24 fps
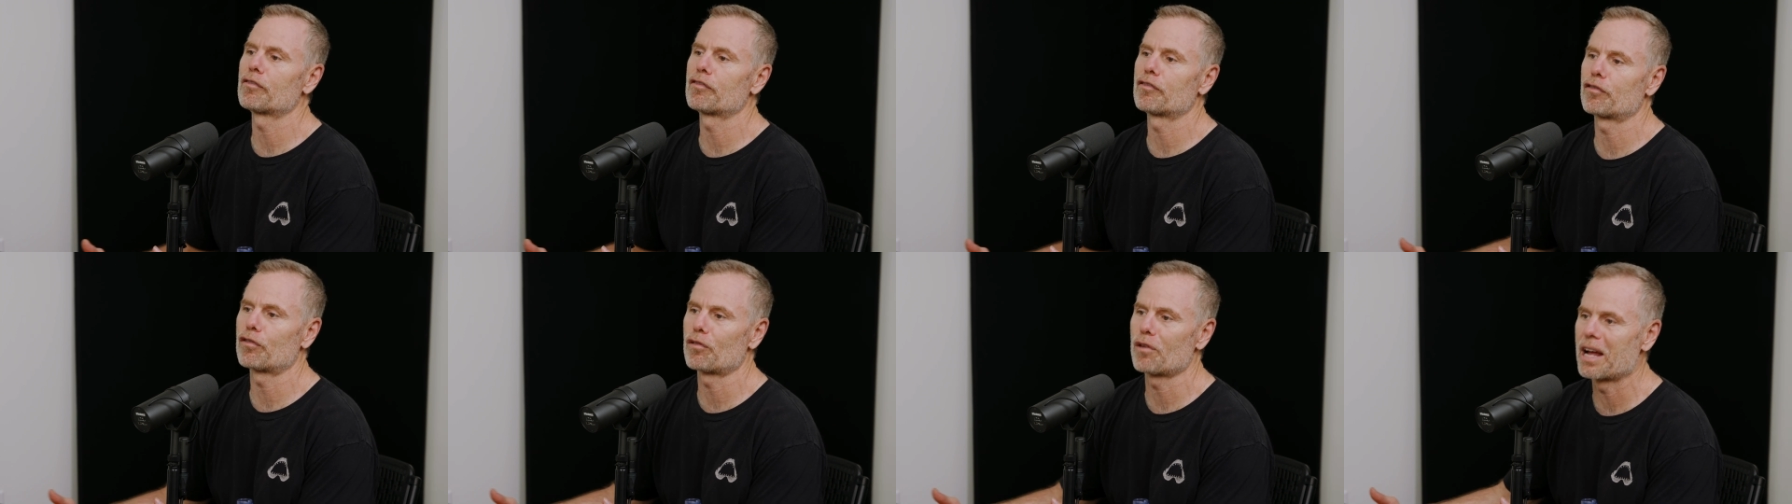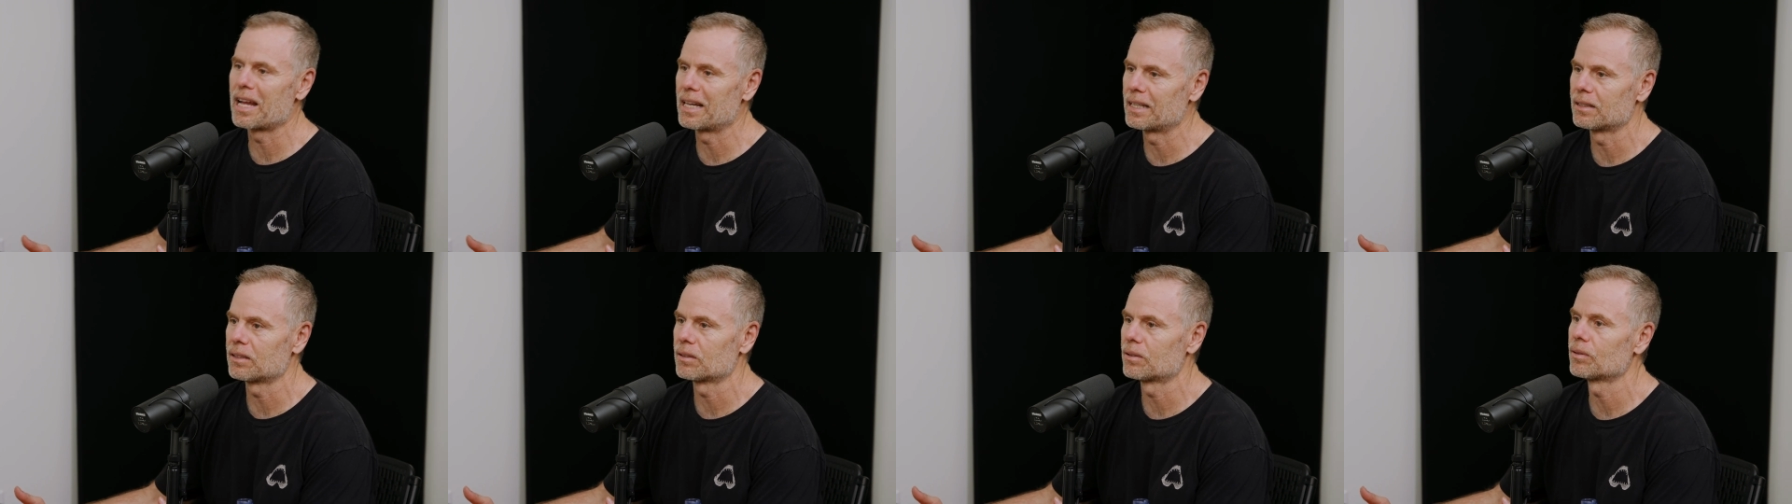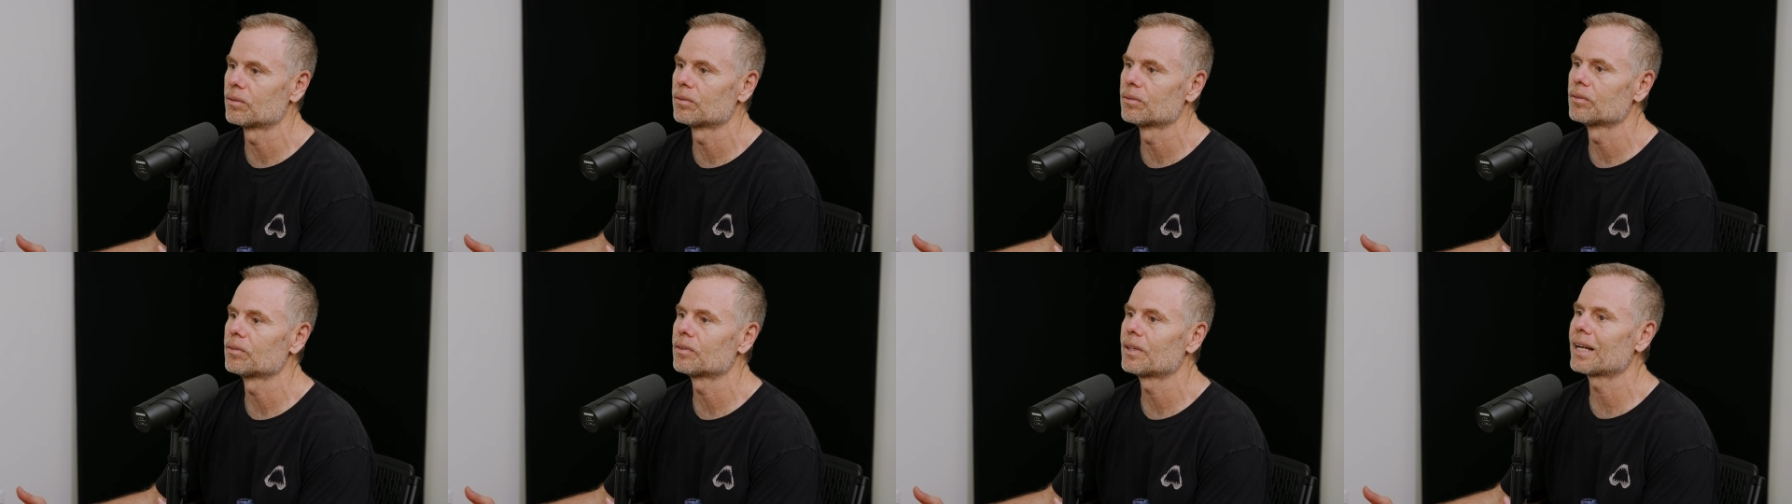friend.
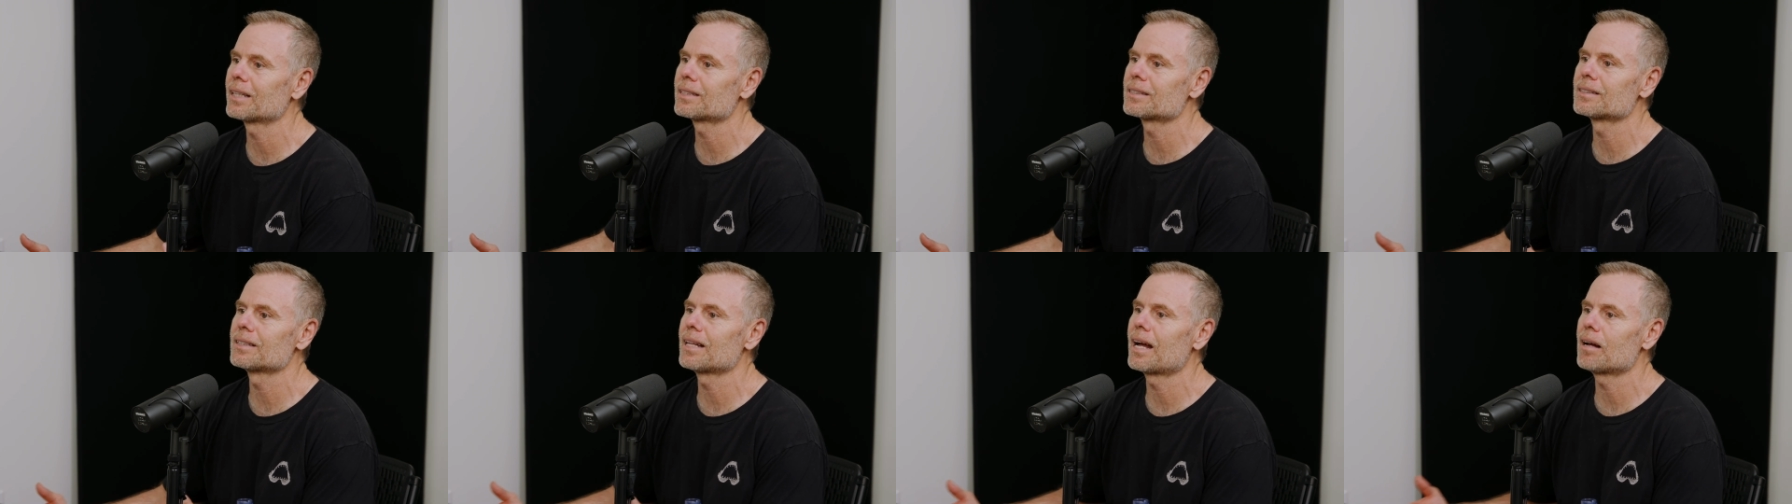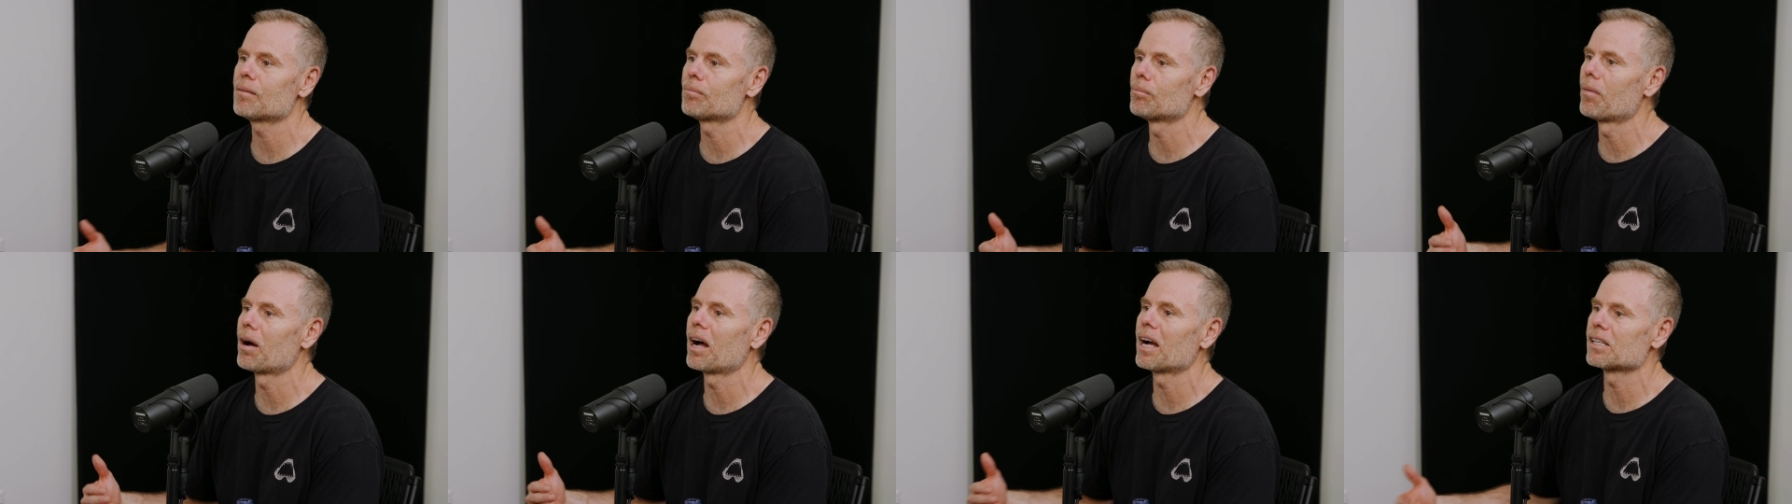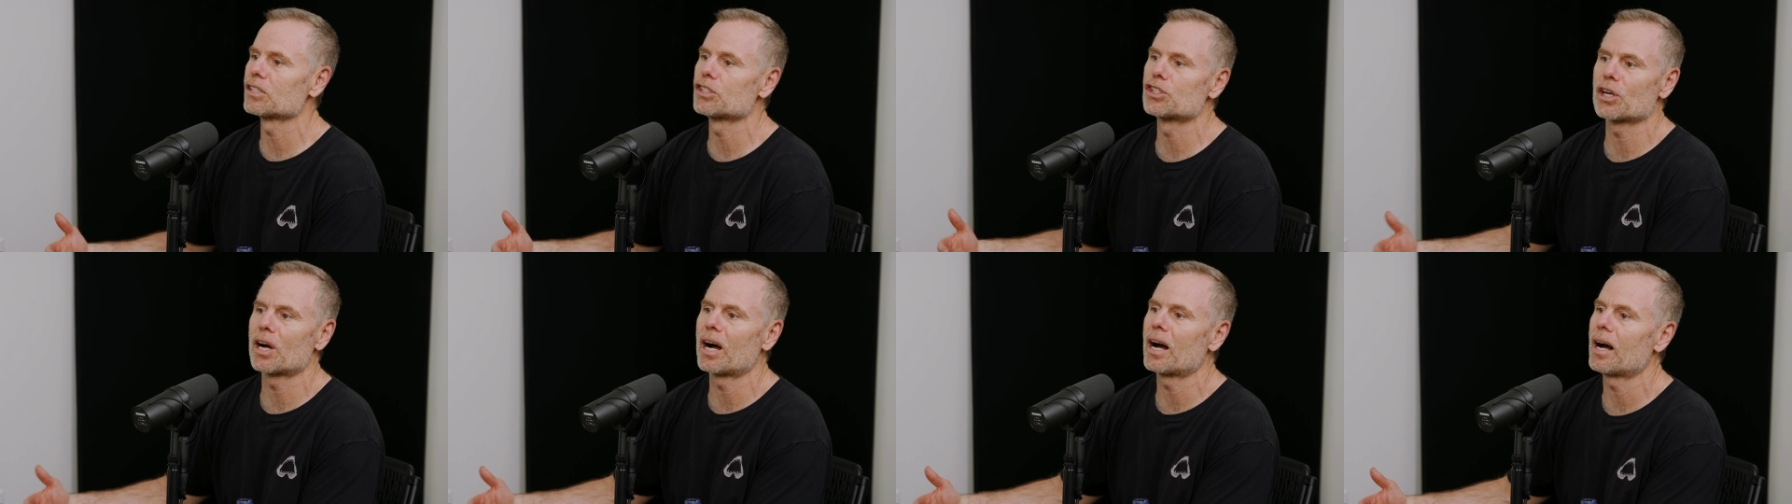That's not
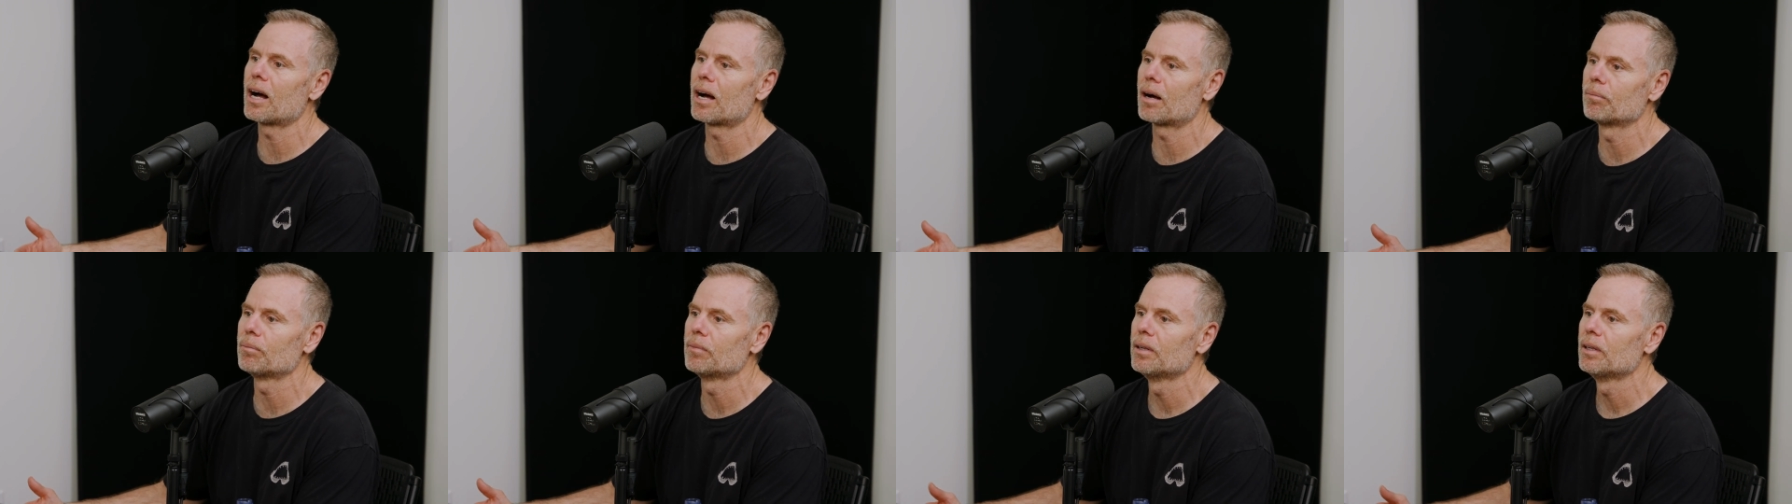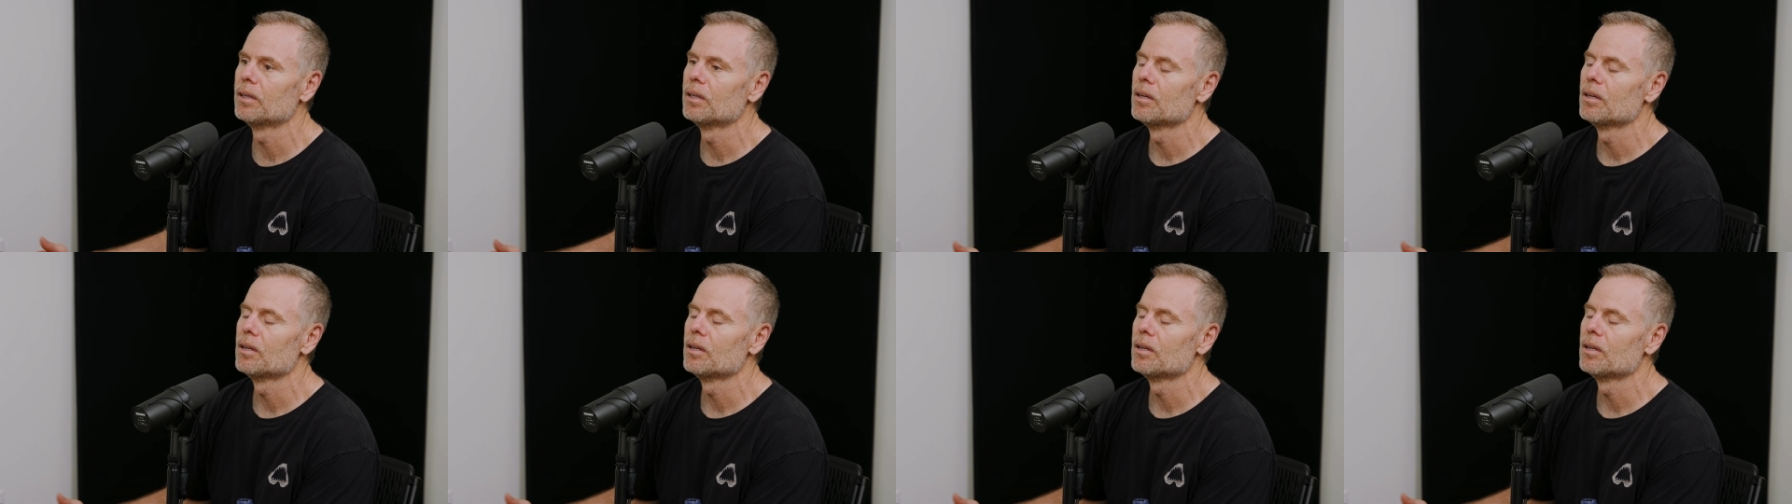my job.